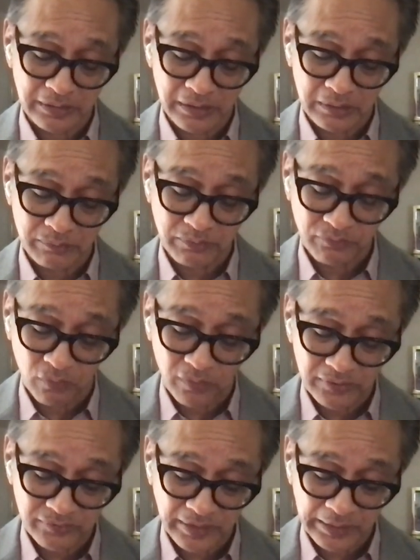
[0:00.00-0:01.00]
are
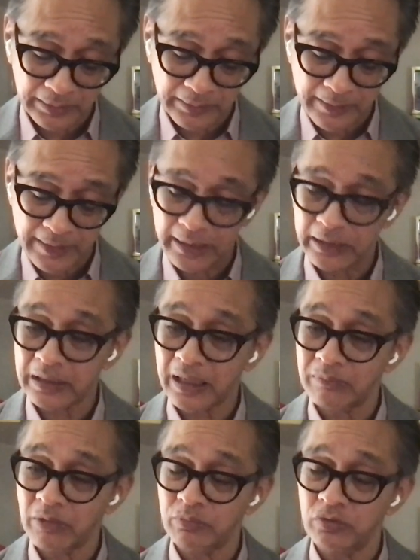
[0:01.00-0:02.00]
before us and
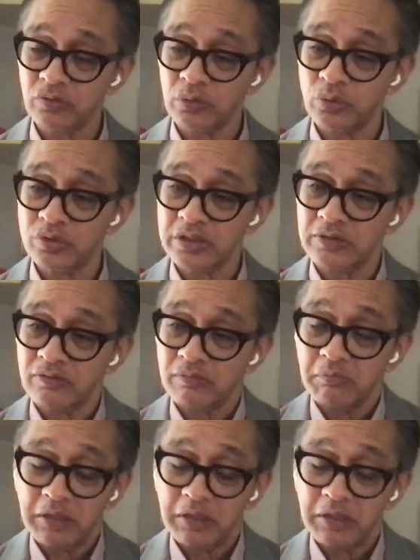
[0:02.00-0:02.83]
come up with solutions.